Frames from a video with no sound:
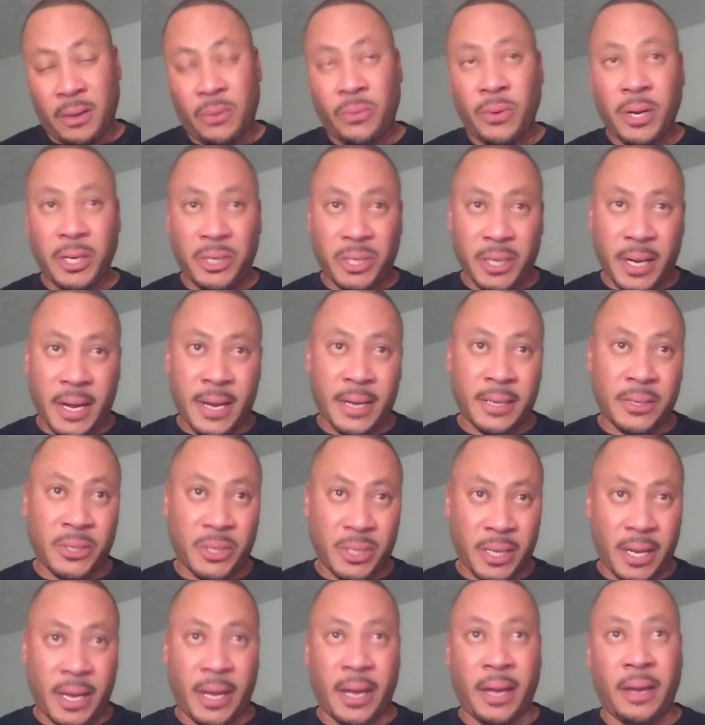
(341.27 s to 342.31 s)
which I
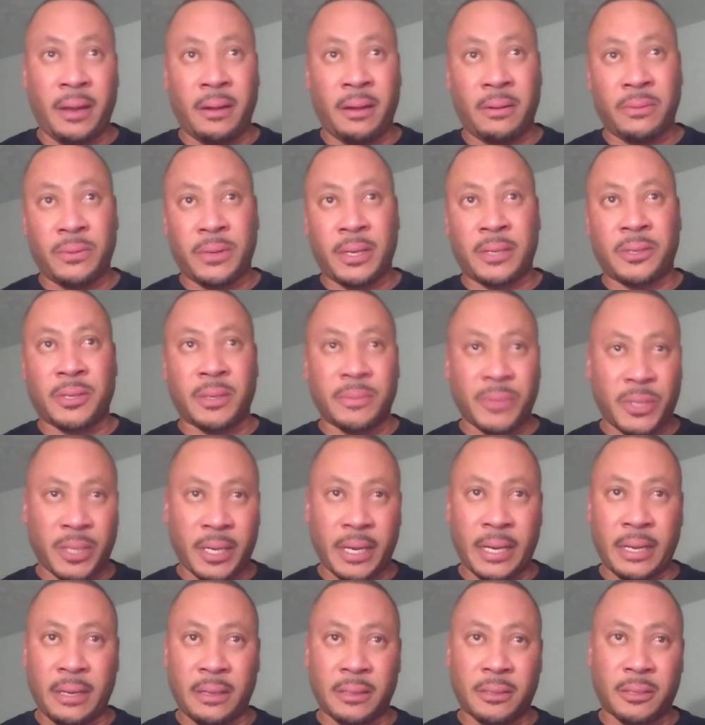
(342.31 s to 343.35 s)
say, some
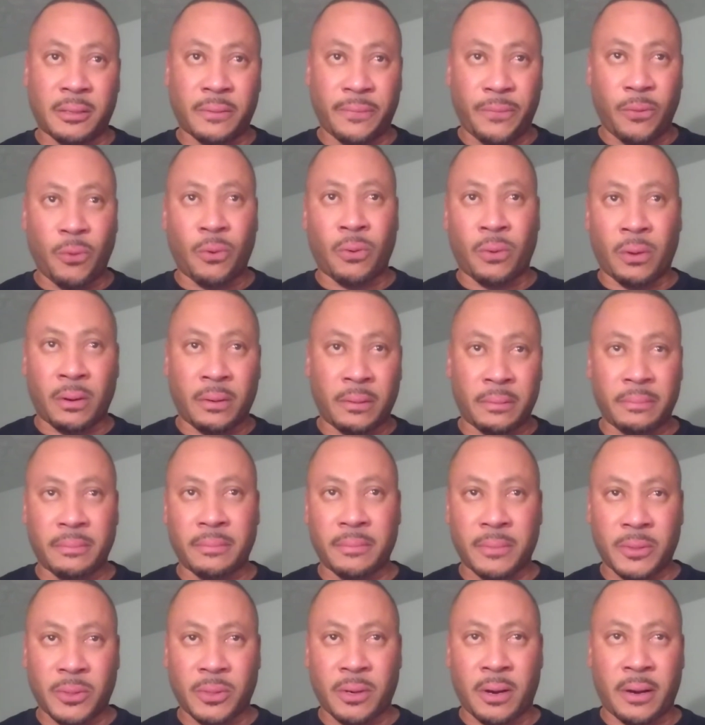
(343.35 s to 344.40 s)
say it's four,
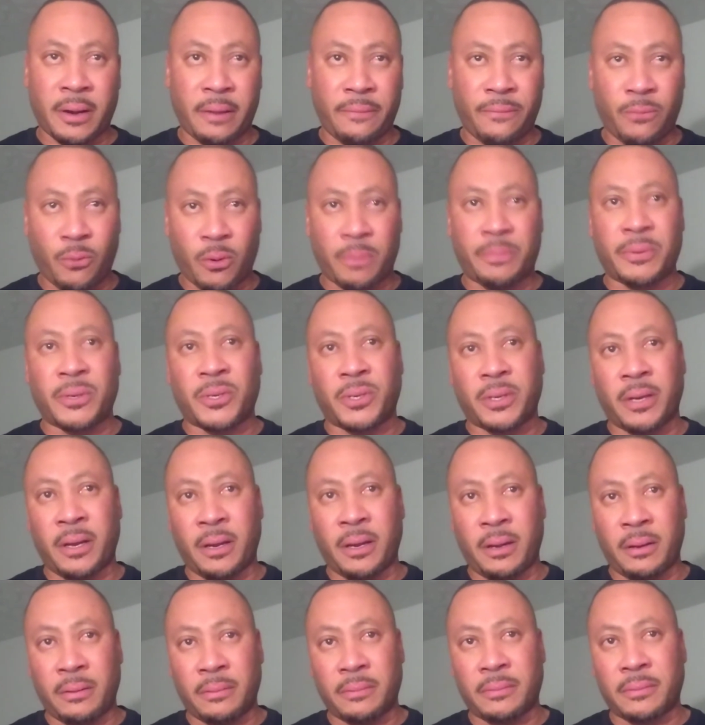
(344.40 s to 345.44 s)
start at
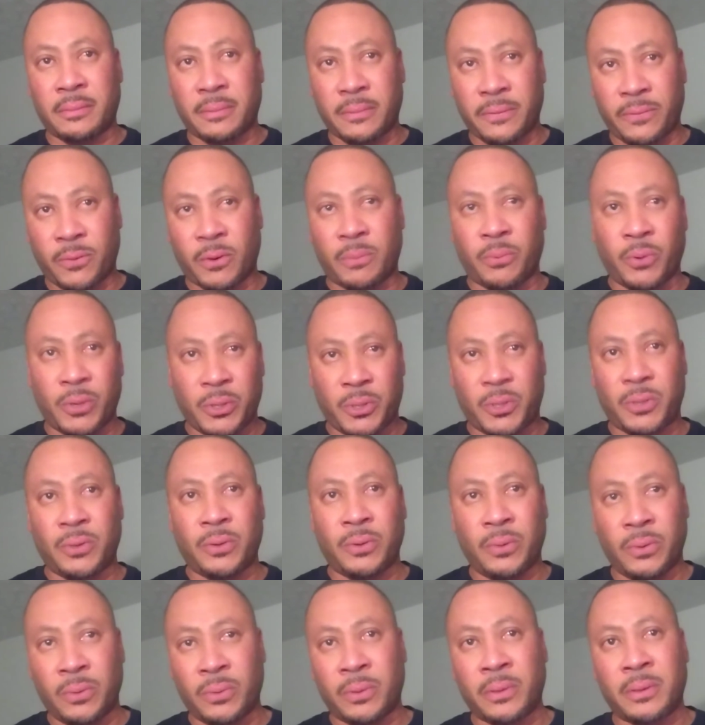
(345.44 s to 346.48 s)
4%,
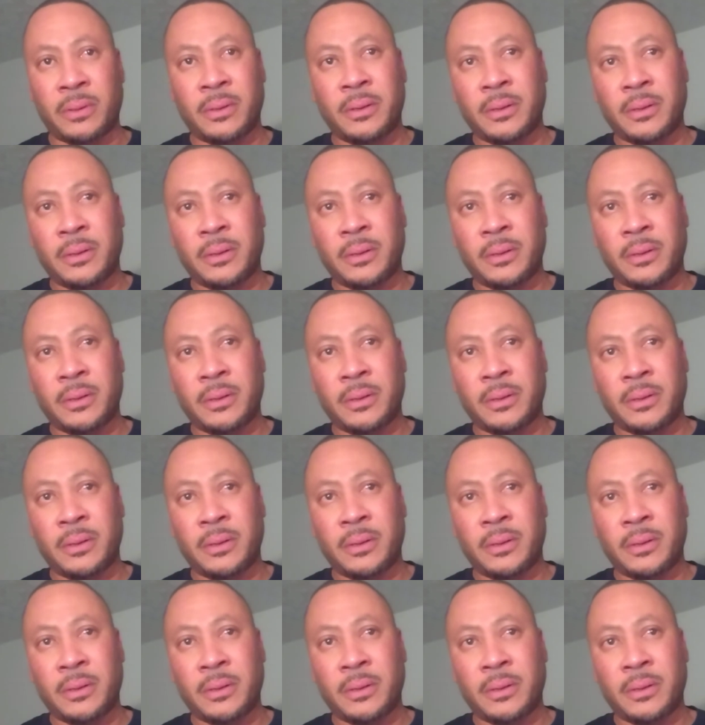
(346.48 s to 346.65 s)
4.2,